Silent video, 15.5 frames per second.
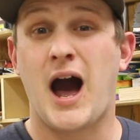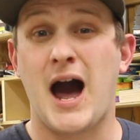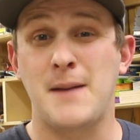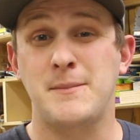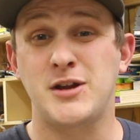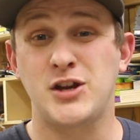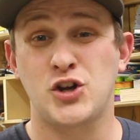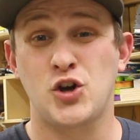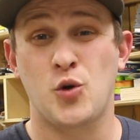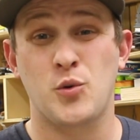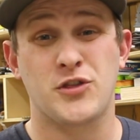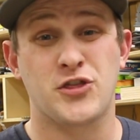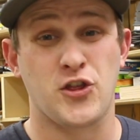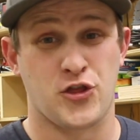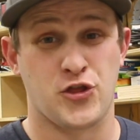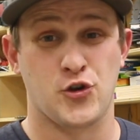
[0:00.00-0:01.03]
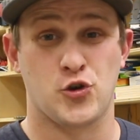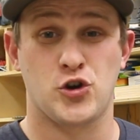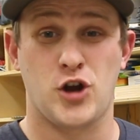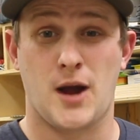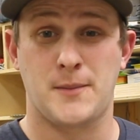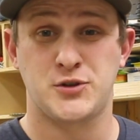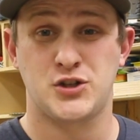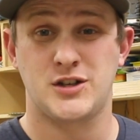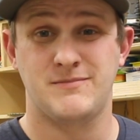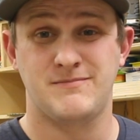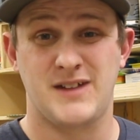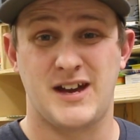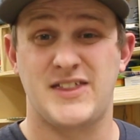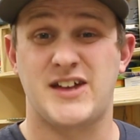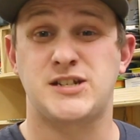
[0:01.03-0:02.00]
I'm gonna go with the third
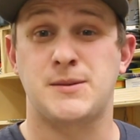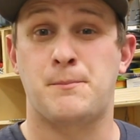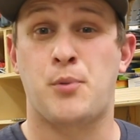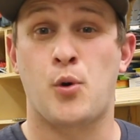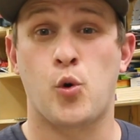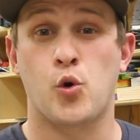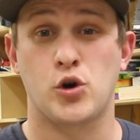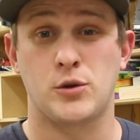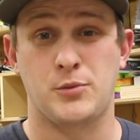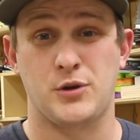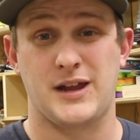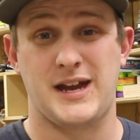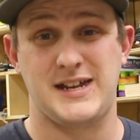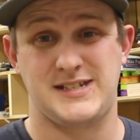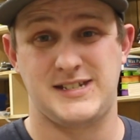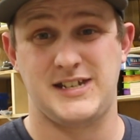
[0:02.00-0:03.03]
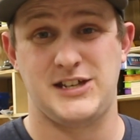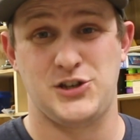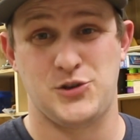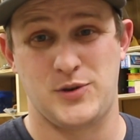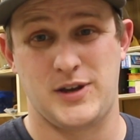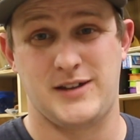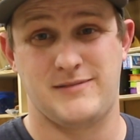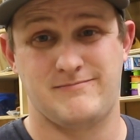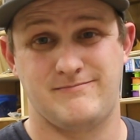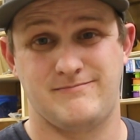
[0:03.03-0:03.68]
option, and that's a portable AC unit.